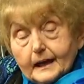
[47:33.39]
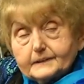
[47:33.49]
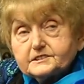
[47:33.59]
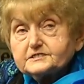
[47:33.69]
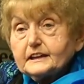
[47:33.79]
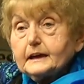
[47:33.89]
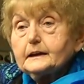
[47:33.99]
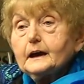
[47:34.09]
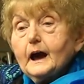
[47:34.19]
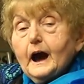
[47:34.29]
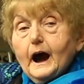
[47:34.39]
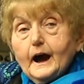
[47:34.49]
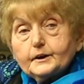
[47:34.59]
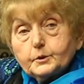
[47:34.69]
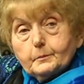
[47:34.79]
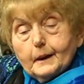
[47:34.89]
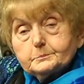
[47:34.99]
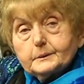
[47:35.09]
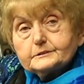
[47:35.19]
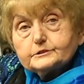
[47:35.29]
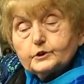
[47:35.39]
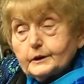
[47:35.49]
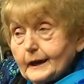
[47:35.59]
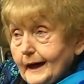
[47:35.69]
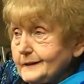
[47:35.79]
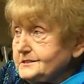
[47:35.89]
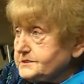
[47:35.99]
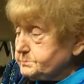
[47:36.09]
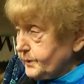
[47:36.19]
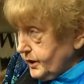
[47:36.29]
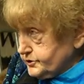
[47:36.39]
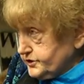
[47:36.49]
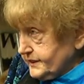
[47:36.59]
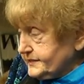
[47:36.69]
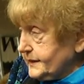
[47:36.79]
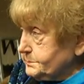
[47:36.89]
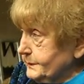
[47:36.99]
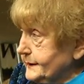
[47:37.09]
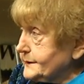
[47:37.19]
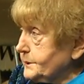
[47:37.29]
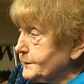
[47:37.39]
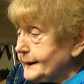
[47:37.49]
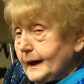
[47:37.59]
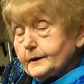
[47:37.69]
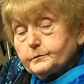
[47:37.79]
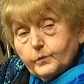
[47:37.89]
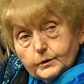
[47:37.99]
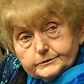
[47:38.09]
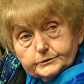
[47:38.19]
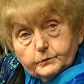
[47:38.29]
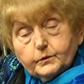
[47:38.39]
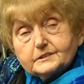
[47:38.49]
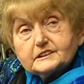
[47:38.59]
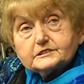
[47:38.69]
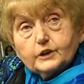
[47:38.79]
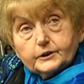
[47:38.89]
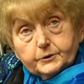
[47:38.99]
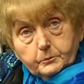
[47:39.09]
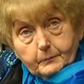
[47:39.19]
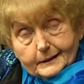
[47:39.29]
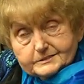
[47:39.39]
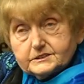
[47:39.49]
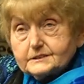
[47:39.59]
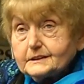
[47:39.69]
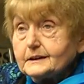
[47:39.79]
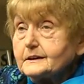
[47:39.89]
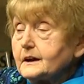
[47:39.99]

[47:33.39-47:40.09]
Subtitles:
Next day, I remembered the last project that Miriam and I worked on was a documentary